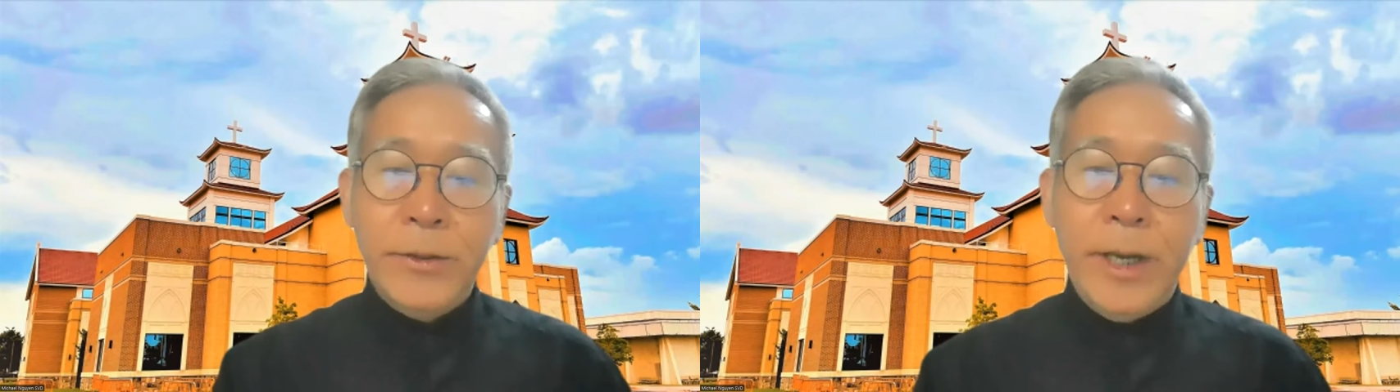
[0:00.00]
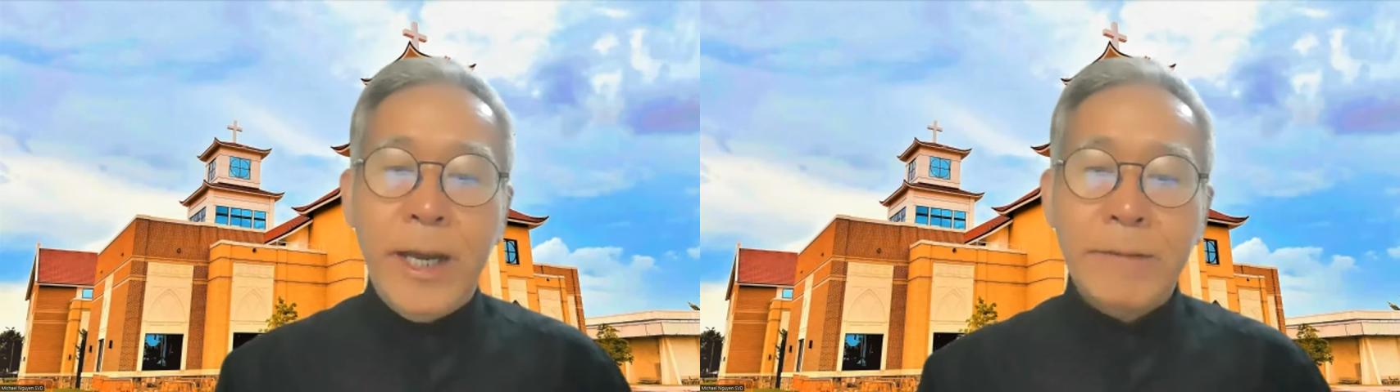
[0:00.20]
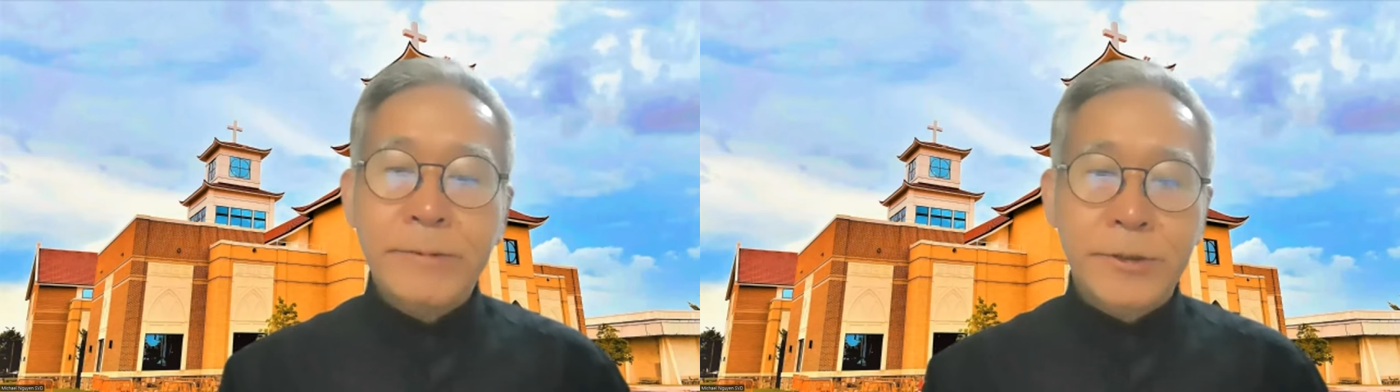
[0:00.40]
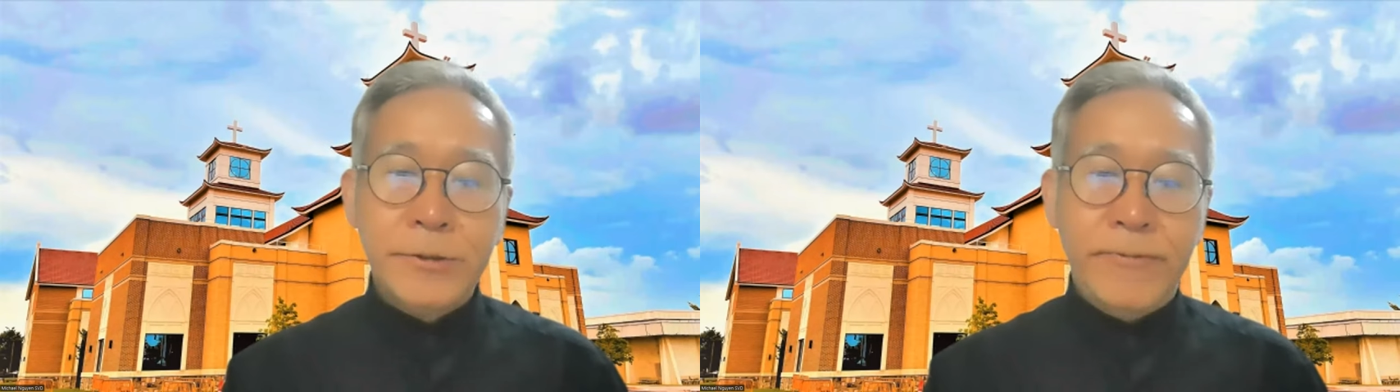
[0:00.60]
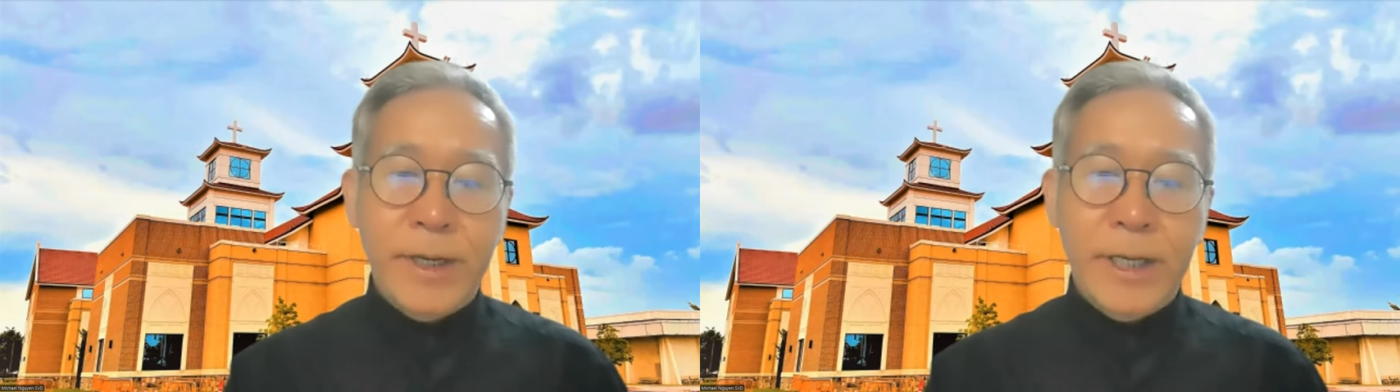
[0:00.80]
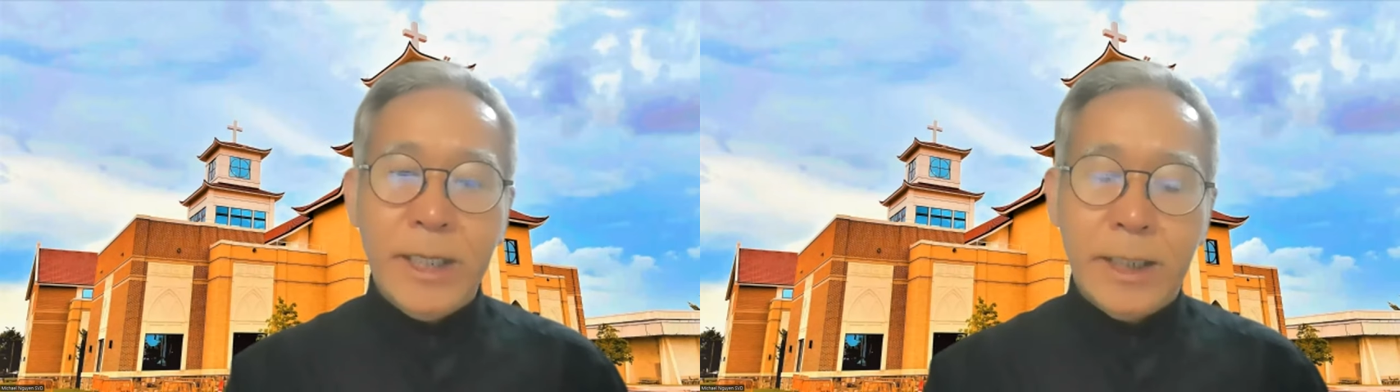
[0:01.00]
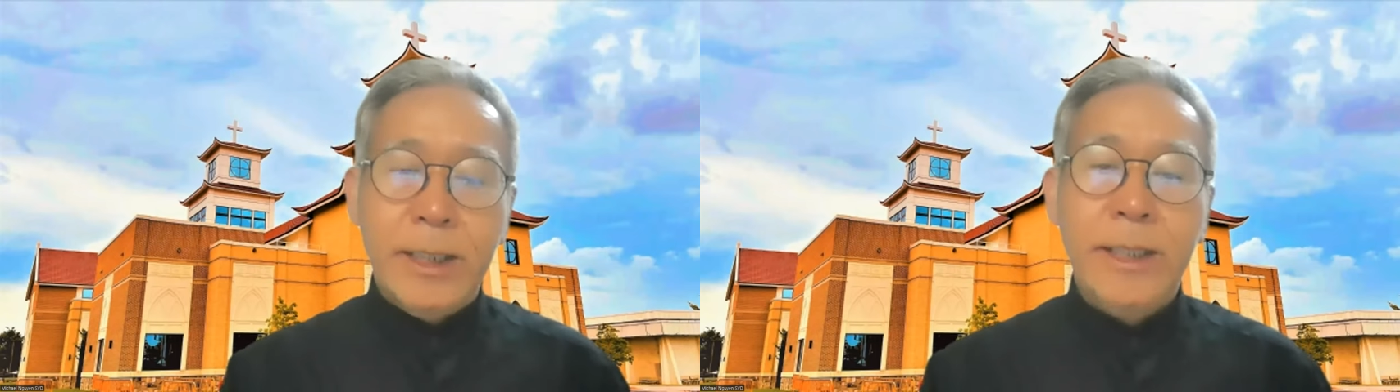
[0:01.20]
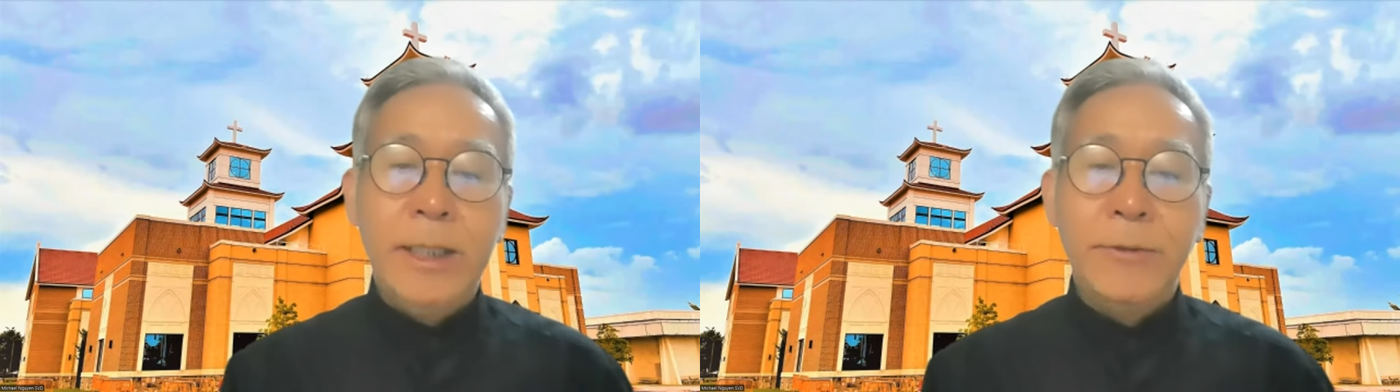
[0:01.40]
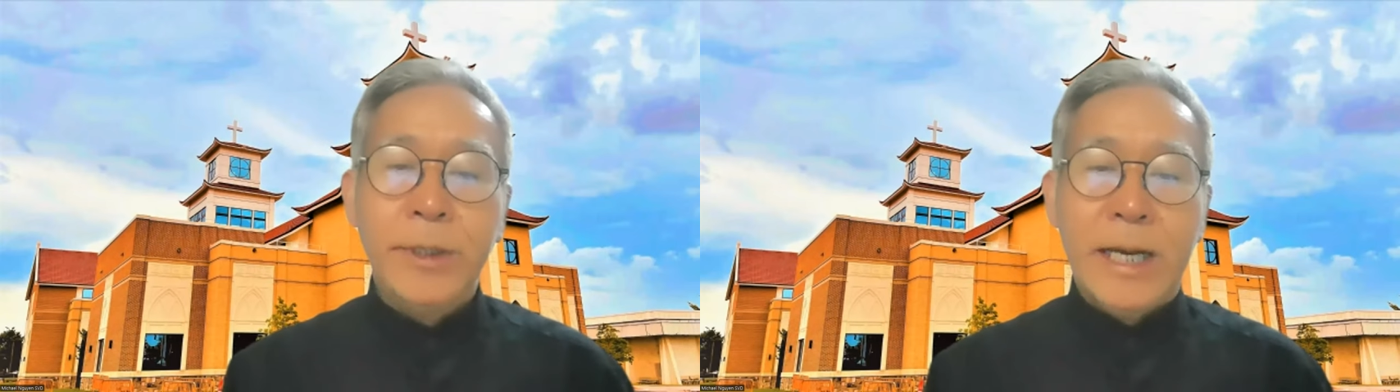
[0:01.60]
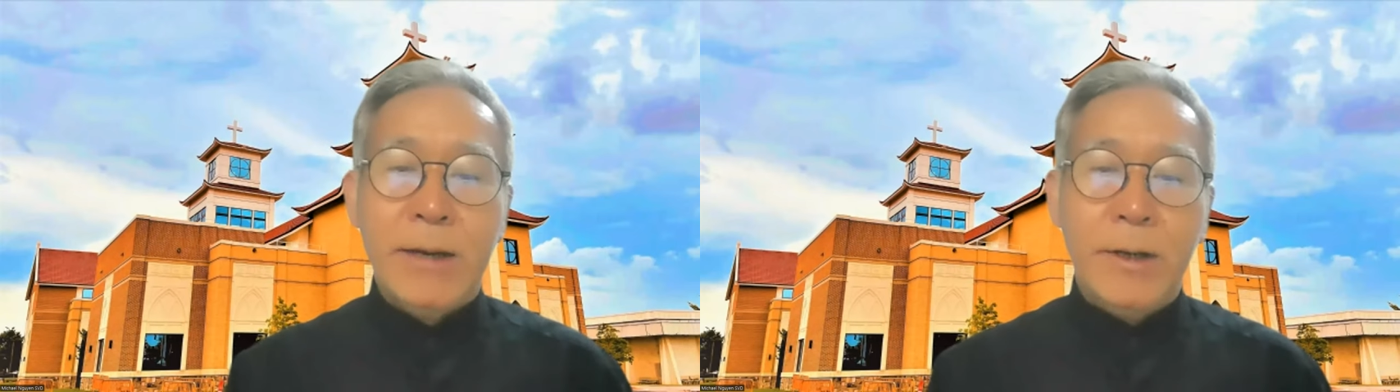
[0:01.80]
we have to be very clear
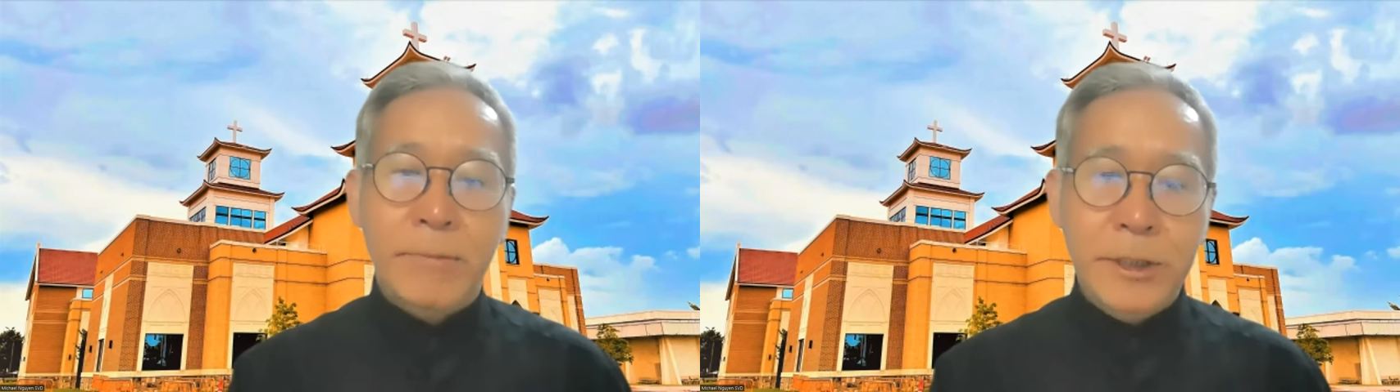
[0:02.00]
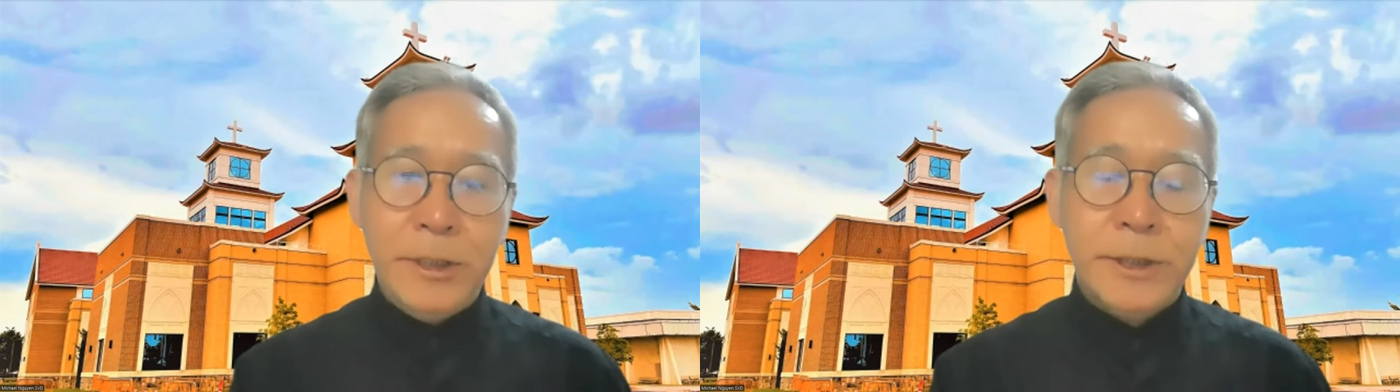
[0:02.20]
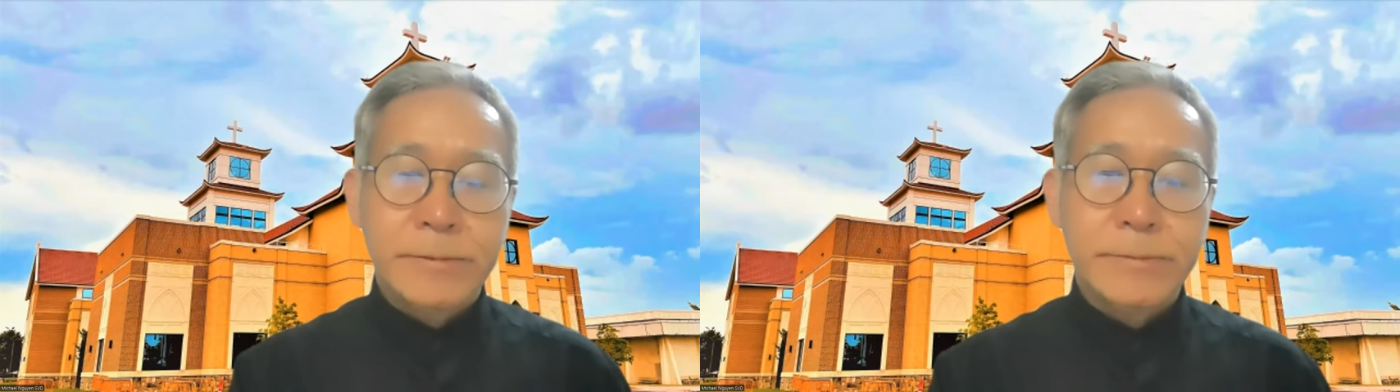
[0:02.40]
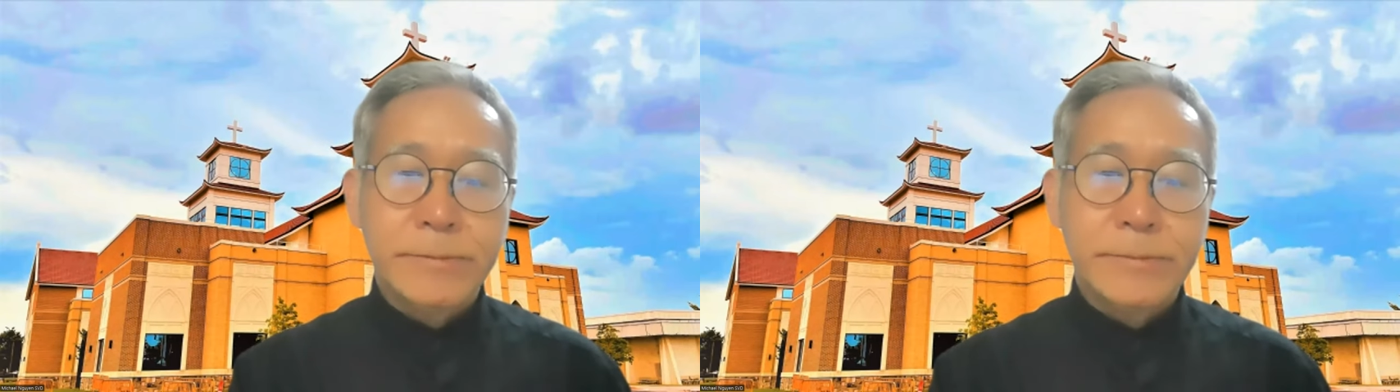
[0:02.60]
with our mission,